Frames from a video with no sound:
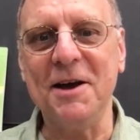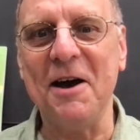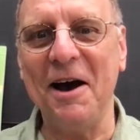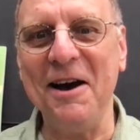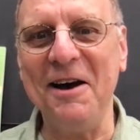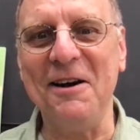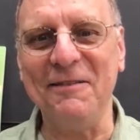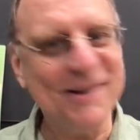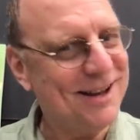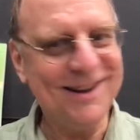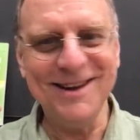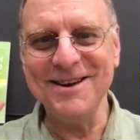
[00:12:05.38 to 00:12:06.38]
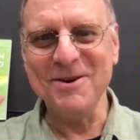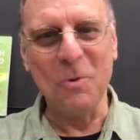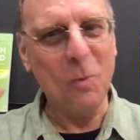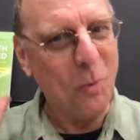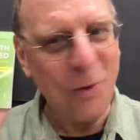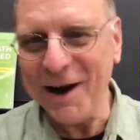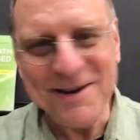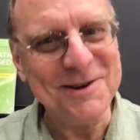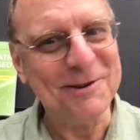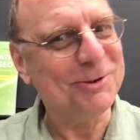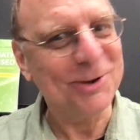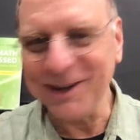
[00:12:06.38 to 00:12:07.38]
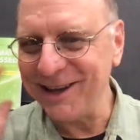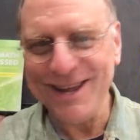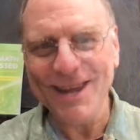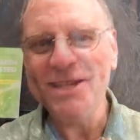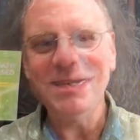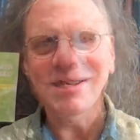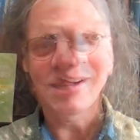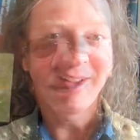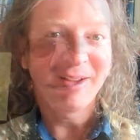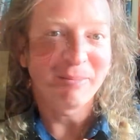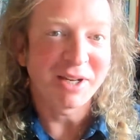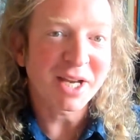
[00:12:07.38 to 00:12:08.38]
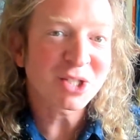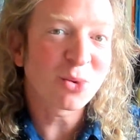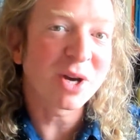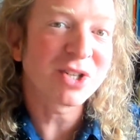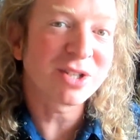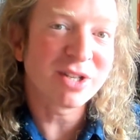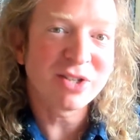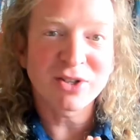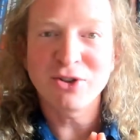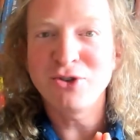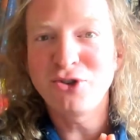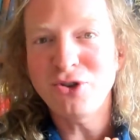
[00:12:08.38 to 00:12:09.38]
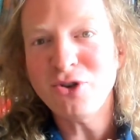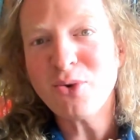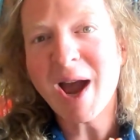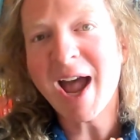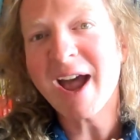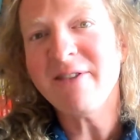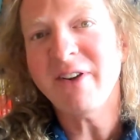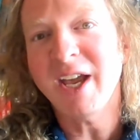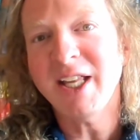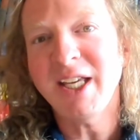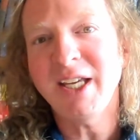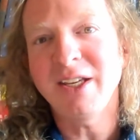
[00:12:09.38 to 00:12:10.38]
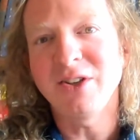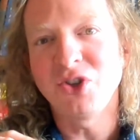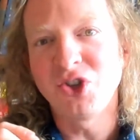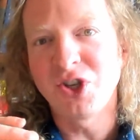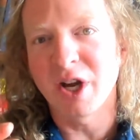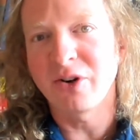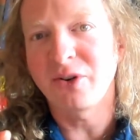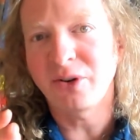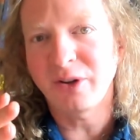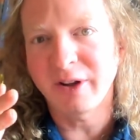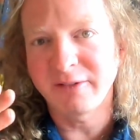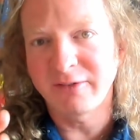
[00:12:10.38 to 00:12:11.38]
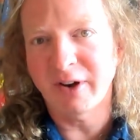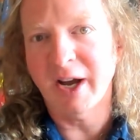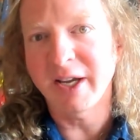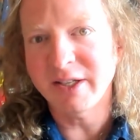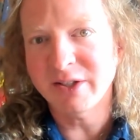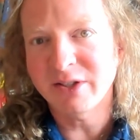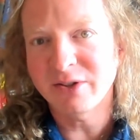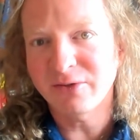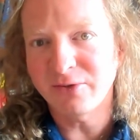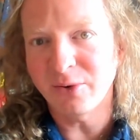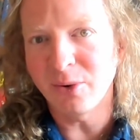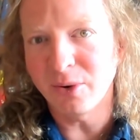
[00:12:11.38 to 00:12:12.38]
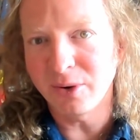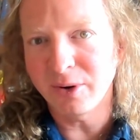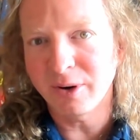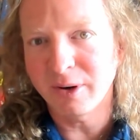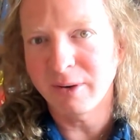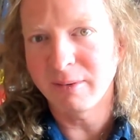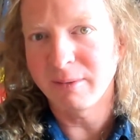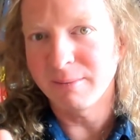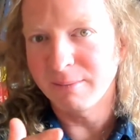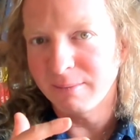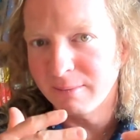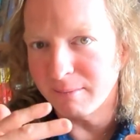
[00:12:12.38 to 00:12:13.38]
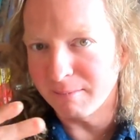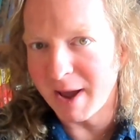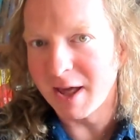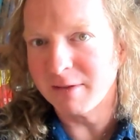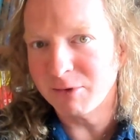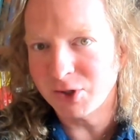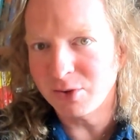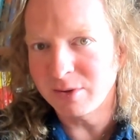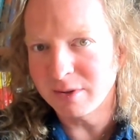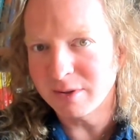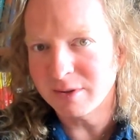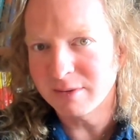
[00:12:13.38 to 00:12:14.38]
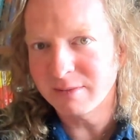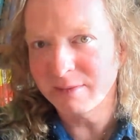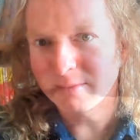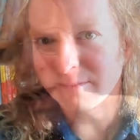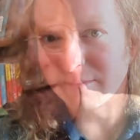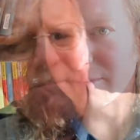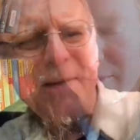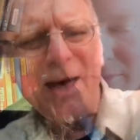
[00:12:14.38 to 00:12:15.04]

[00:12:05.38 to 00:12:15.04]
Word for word: of wonderful insight. My next question is Do you have any general advice for math students? I